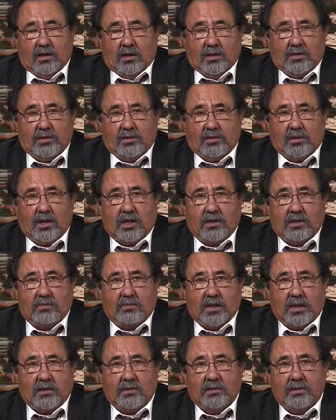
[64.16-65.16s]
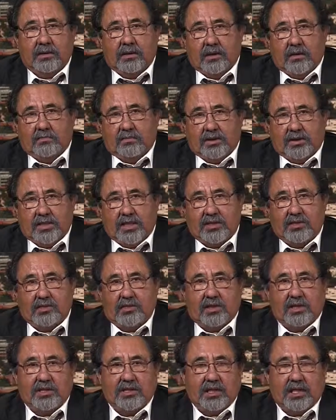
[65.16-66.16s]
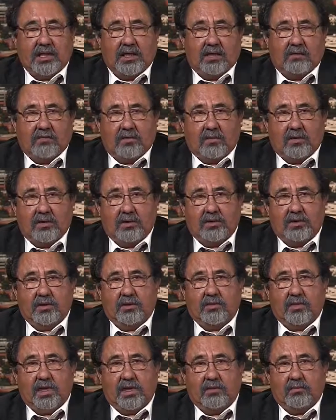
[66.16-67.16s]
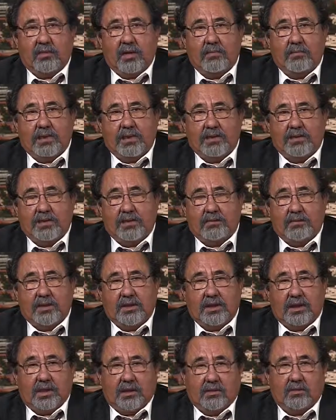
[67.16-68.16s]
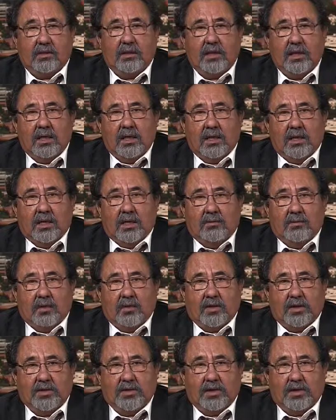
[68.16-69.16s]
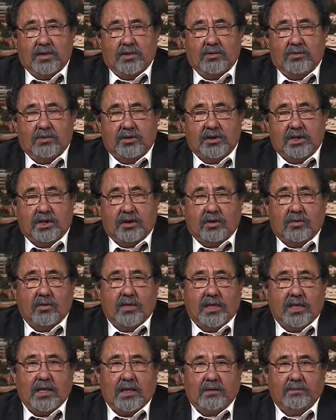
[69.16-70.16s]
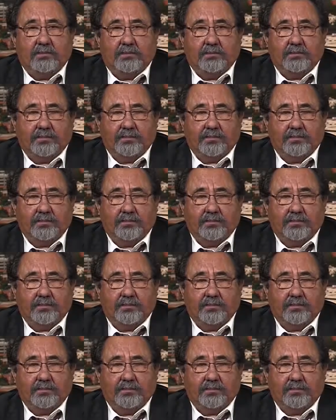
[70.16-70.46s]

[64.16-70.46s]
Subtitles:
also talked about potential executive orders to try to remedy some of the other immigration issues that are going on.